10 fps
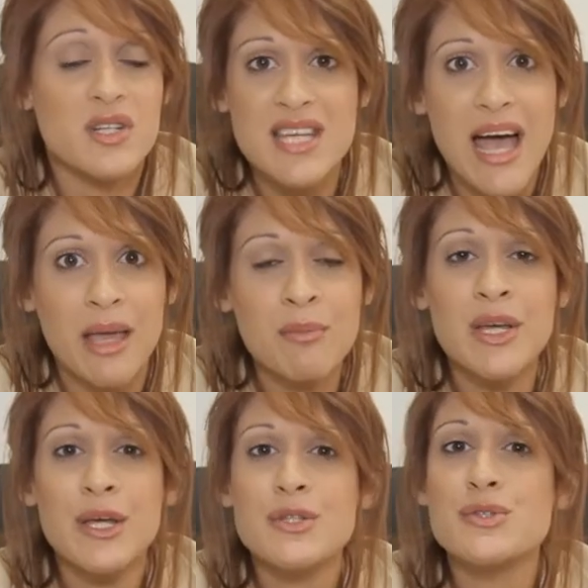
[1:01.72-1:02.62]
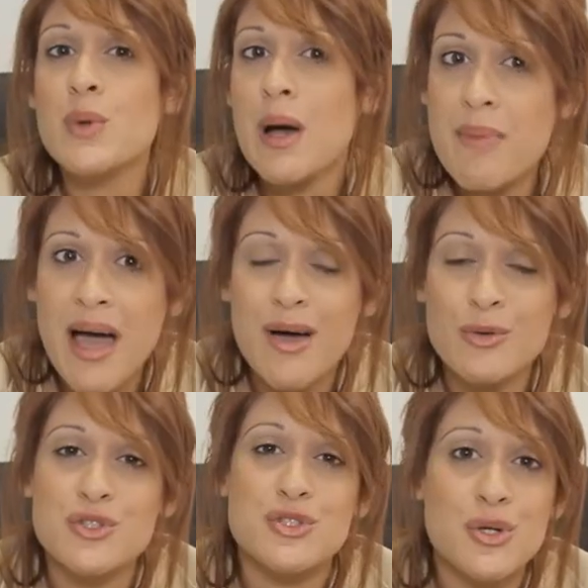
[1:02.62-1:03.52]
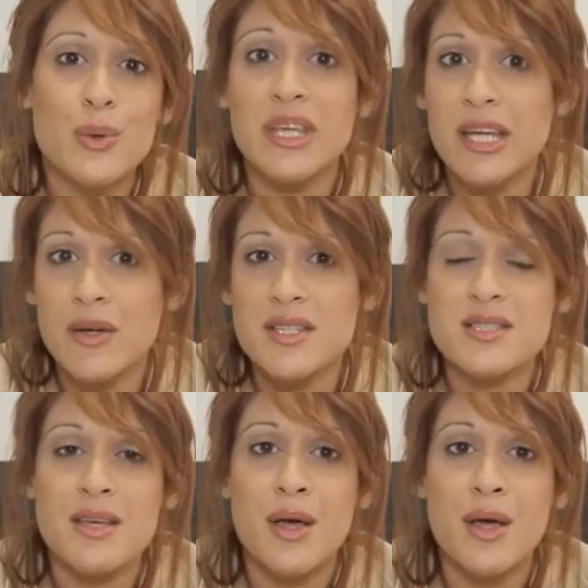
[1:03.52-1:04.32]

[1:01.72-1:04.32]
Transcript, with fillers: time to about 2 years,